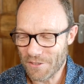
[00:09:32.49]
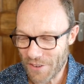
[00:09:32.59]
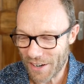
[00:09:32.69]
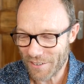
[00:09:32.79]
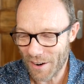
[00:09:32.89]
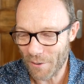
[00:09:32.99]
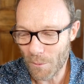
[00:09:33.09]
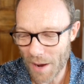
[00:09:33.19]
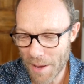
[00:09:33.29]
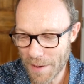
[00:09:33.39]
figure out
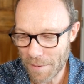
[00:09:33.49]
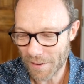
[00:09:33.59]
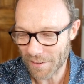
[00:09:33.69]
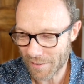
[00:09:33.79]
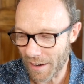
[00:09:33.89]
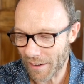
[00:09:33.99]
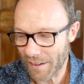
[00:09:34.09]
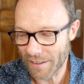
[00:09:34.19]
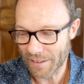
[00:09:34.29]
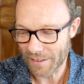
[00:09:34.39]
where people are stuck
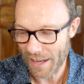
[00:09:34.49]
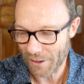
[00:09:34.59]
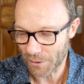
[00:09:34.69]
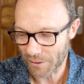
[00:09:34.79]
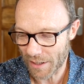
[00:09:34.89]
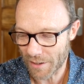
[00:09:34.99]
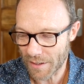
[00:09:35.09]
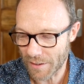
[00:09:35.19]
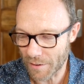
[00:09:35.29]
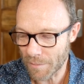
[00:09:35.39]
and how to
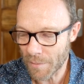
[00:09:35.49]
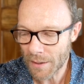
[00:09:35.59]
accelerate them.